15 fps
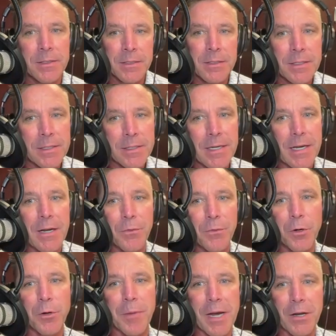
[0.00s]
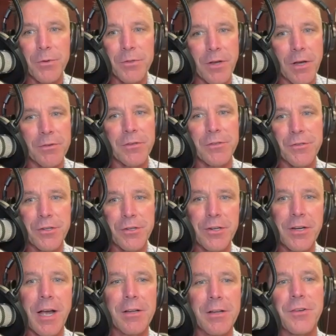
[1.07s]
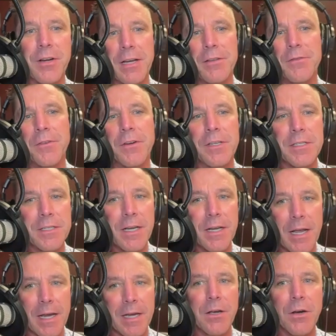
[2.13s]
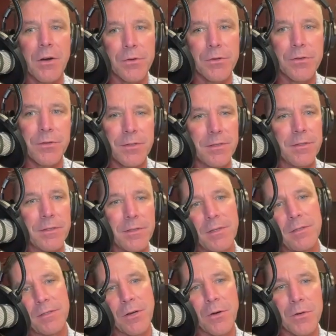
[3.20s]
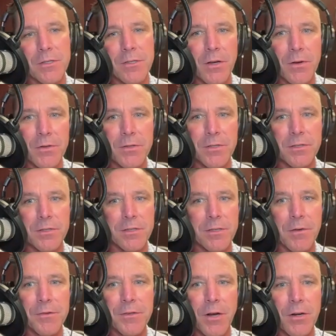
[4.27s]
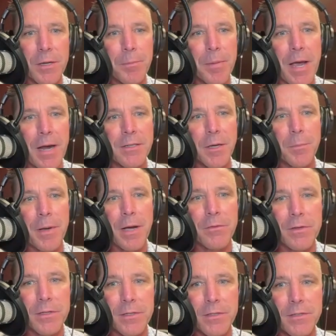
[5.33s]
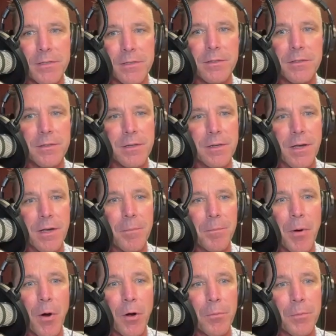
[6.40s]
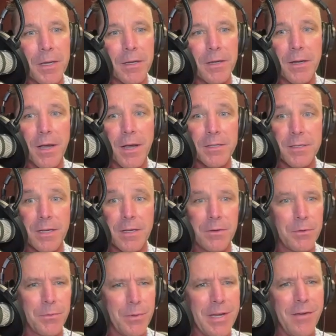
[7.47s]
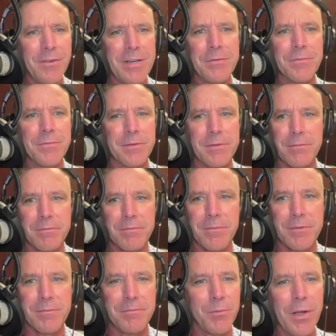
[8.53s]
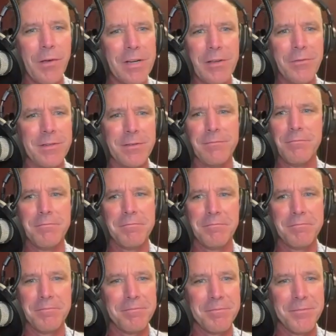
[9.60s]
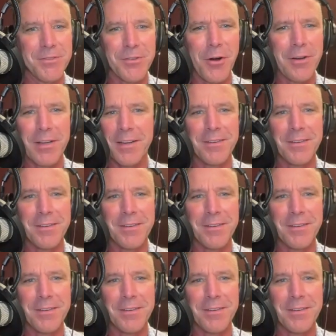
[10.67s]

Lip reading: he had a roommate who was also a junior college transfer. He said, "Hey, coach, so-and-so's stuff's already packed up out of his apartment." I said, "Oh, we haven't even started."